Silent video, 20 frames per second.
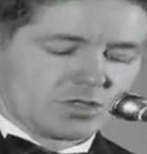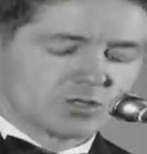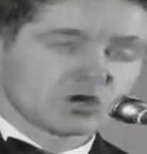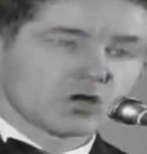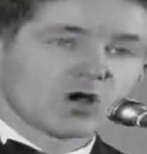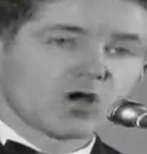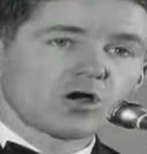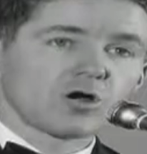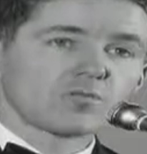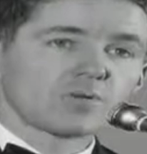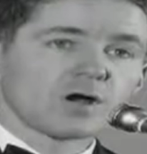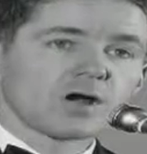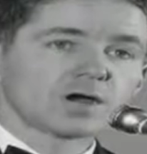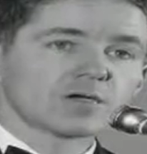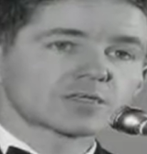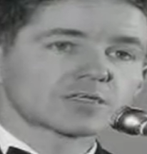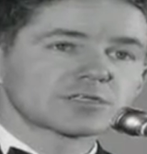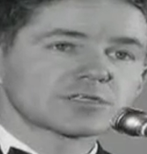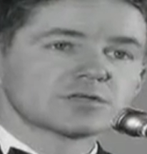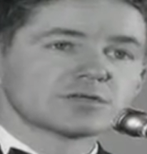Karl
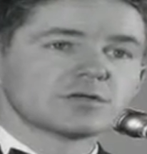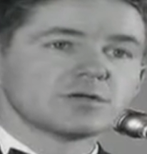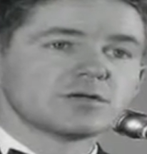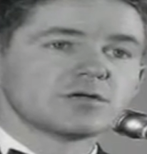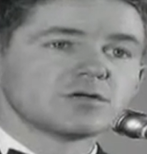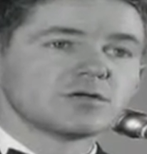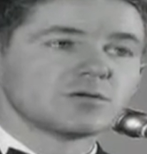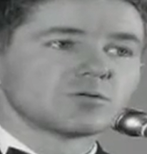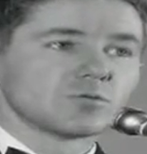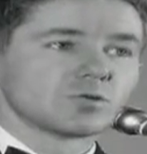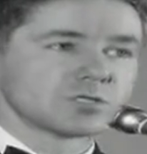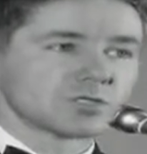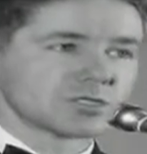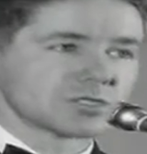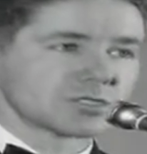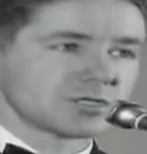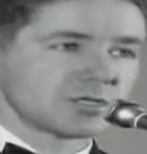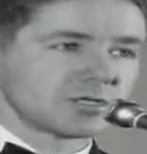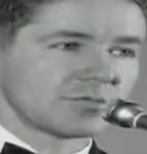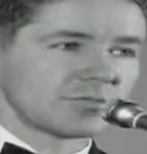Marx was a
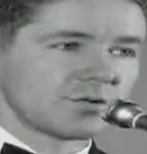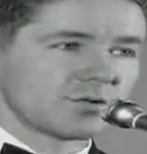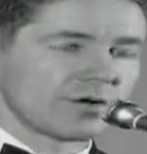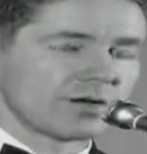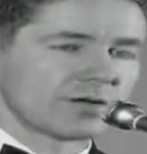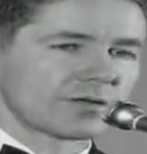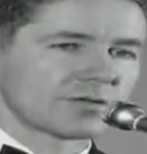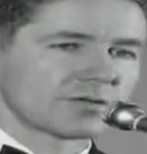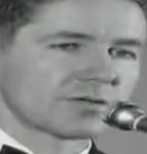city boy.